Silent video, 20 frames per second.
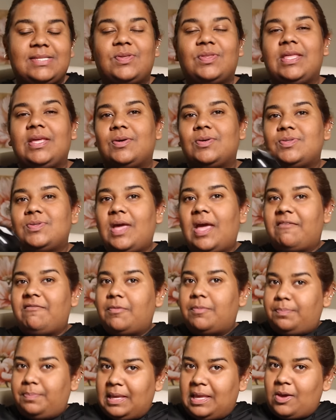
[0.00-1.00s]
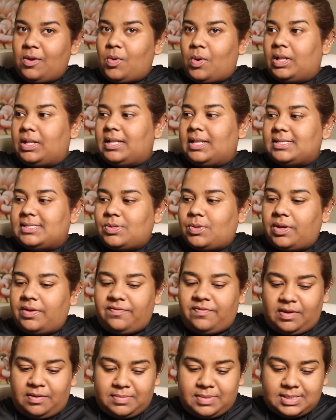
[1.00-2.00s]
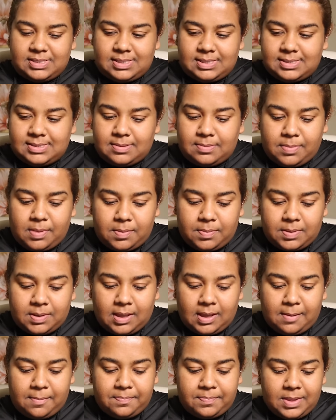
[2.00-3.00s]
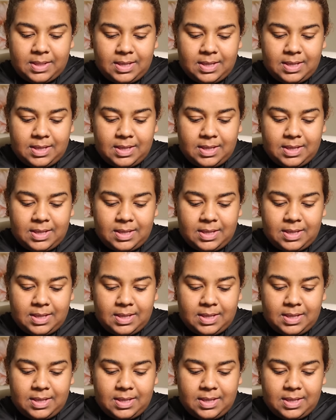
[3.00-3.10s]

So they also have a pink one that's quite famous. It's the the bubble gum.